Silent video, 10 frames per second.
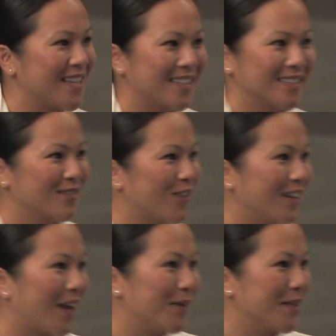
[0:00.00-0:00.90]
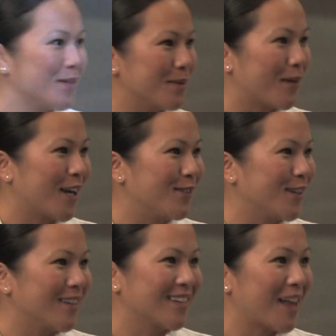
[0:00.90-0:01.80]
me and for allowing me to be part of
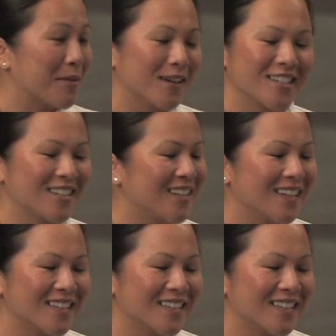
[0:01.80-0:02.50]
your collaboration.